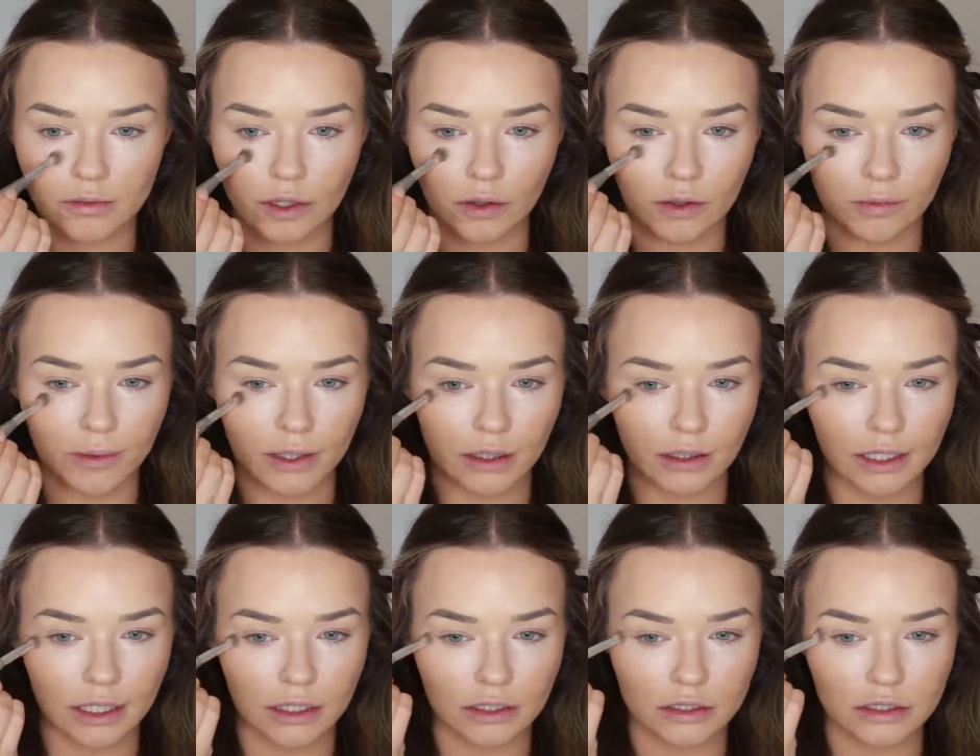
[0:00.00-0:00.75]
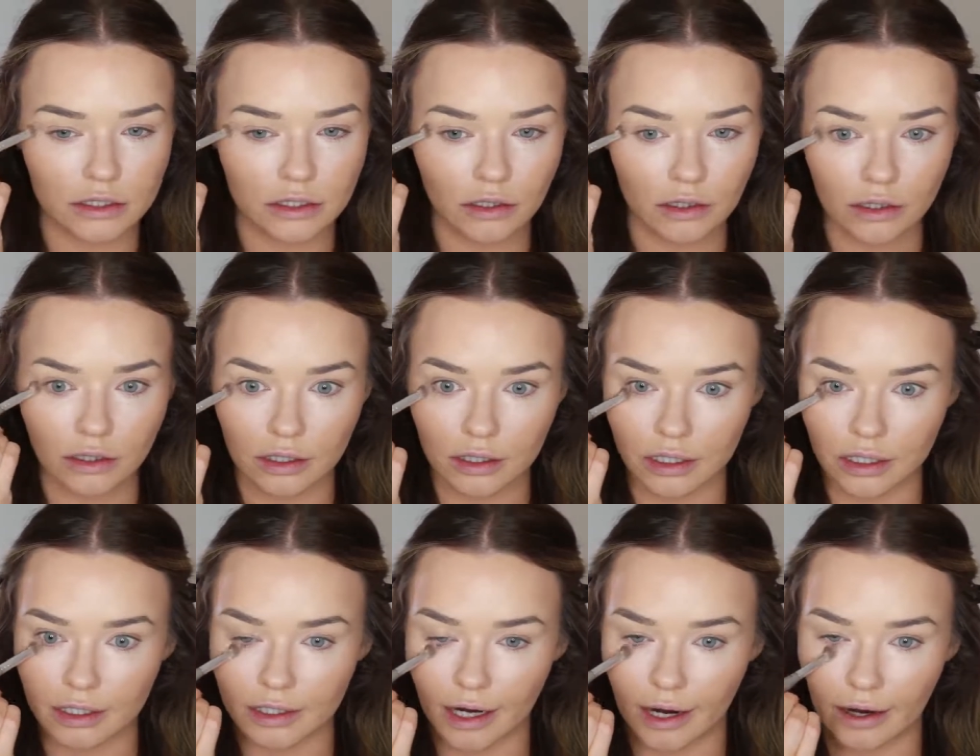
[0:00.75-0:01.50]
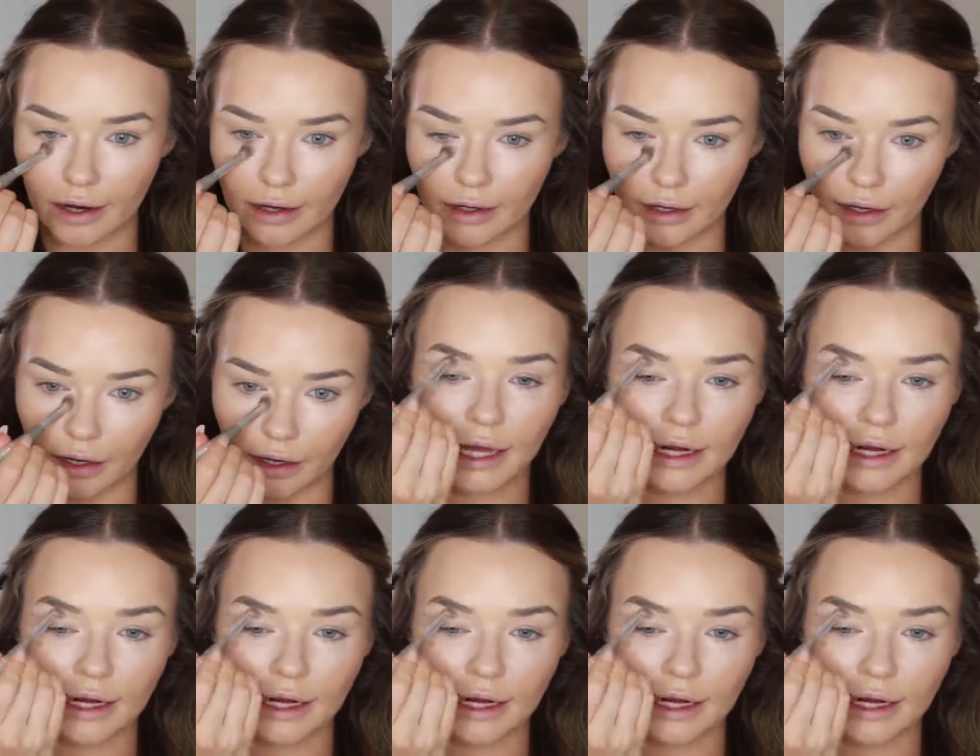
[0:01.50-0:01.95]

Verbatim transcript: We don't want to be looking dull and dark.